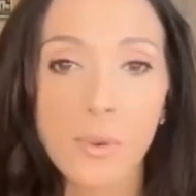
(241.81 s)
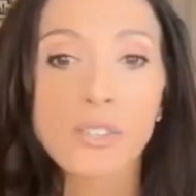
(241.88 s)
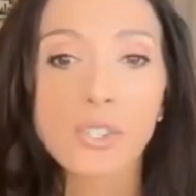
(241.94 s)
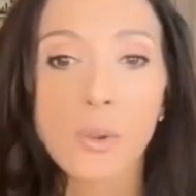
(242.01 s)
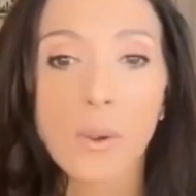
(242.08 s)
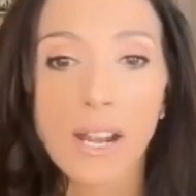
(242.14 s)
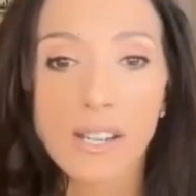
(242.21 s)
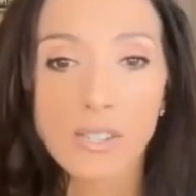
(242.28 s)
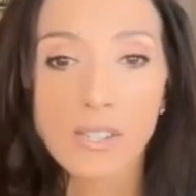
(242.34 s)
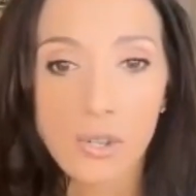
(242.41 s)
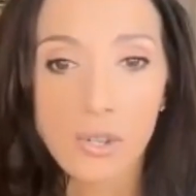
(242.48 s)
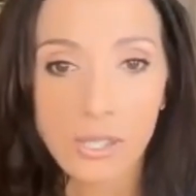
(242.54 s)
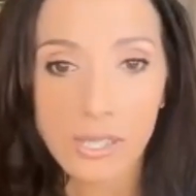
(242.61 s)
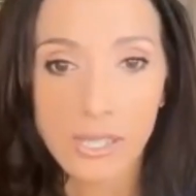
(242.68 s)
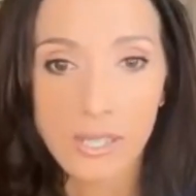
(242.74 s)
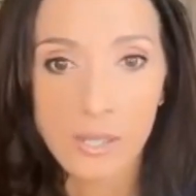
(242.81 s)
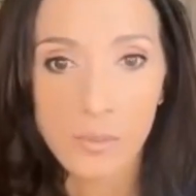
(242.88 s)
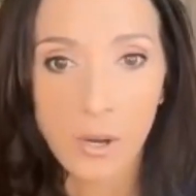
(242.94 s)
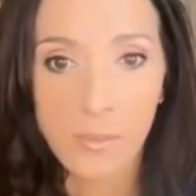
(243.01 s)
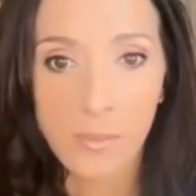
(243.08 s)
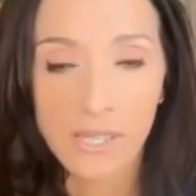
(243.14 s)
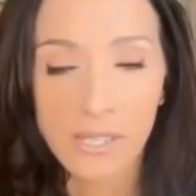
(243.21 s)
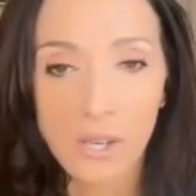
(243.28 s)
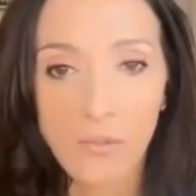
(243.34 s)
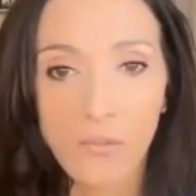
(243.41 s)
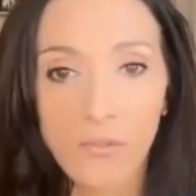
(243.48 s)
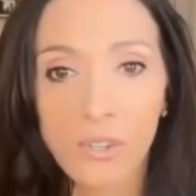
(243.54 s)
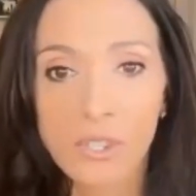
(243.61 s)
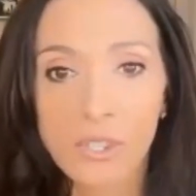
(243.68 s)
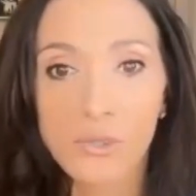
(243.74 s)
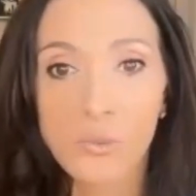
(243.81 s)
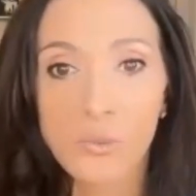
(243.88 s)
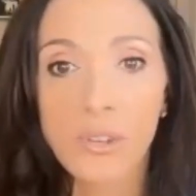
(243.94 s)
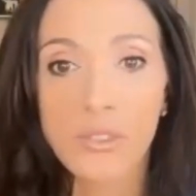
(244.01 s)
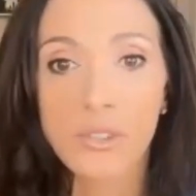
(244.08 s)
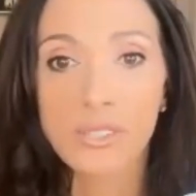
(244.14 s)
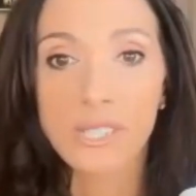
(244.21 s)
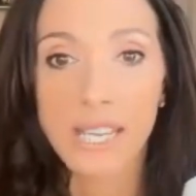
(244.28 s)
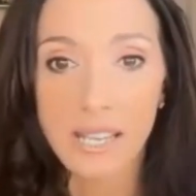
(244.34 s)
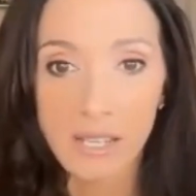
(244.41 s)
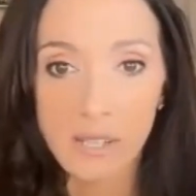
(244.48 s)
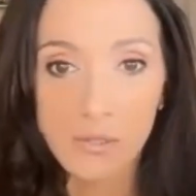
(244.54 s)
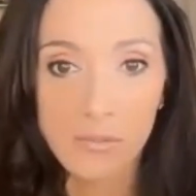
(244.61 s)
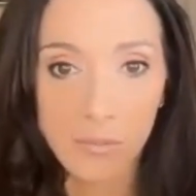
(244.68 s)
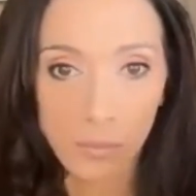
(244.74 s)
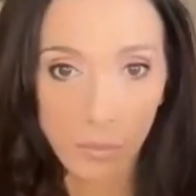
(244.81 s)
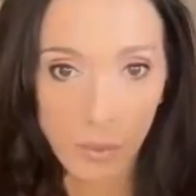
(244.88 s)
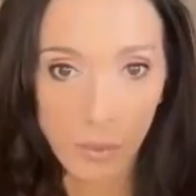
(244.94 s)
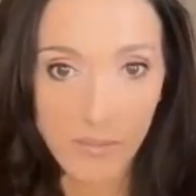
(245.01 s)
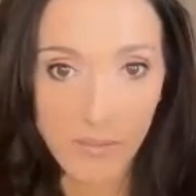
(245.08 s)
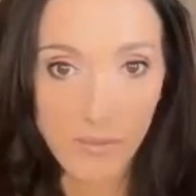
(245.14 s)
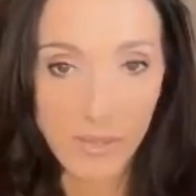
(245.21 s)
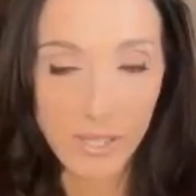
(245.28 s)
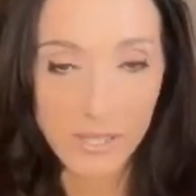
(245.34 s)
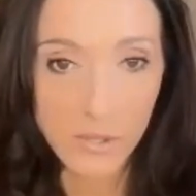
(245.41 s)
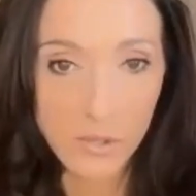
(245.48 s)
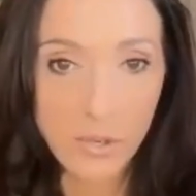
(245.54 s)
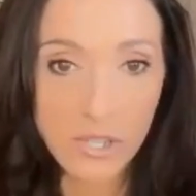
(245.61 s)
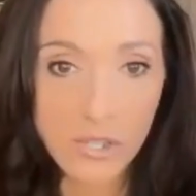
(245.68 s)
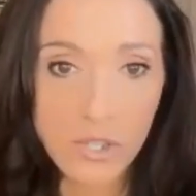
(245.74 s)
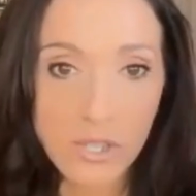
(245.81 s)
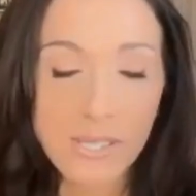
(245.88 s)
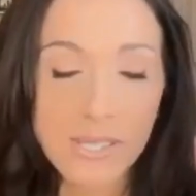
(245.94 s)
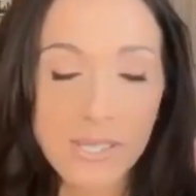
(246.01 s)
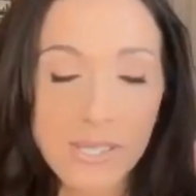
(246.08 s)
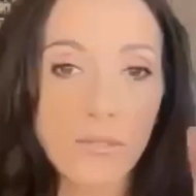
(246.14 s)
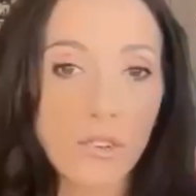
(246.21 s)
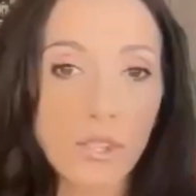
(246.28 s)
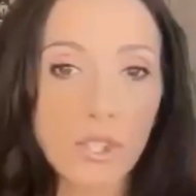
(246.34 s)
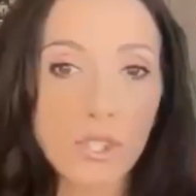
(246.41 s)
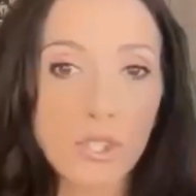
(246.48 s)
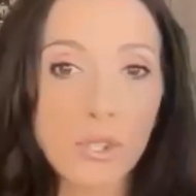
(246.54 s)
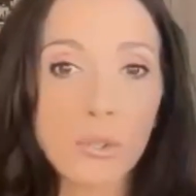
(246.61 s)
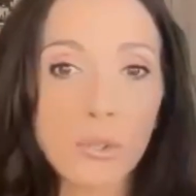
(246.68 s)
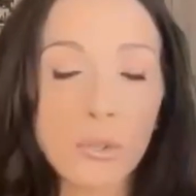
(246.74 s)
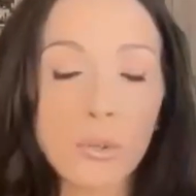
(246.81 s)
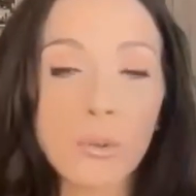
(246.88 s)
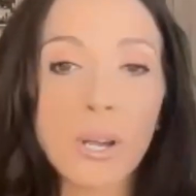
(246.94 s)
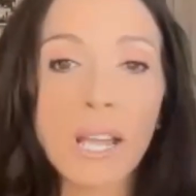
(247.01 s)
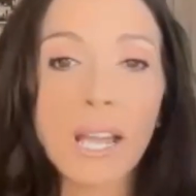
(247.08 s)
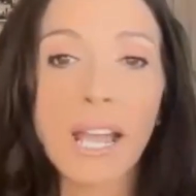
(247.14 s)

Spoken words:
So I started experimenting first with taking what the instructions said for 2,